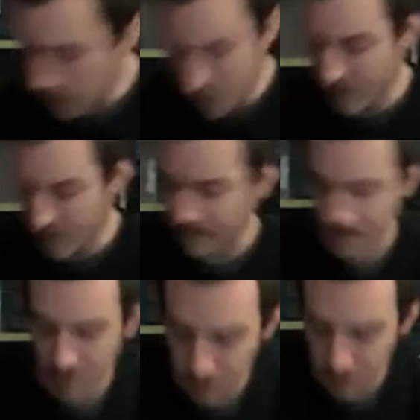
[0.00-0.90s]
I said,
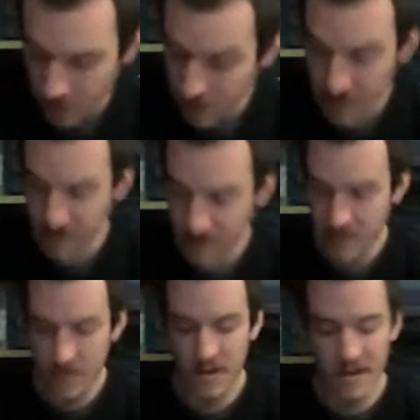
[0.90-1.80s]
all right.
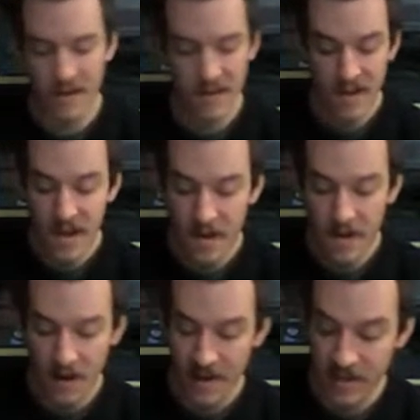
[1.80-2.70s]

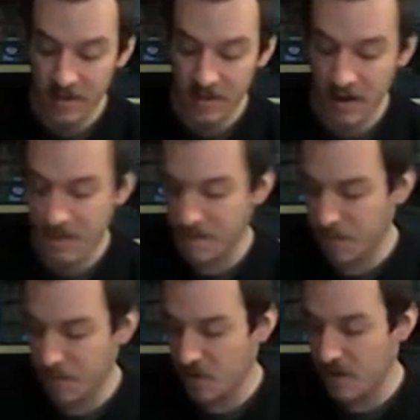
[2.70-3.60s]
Next
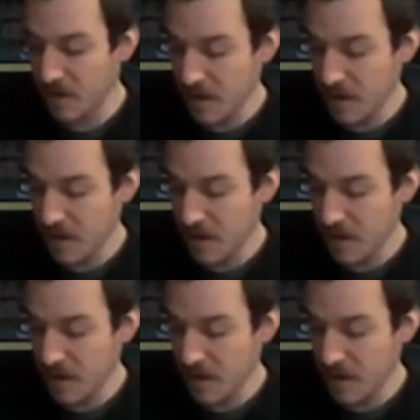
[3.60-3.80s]
one,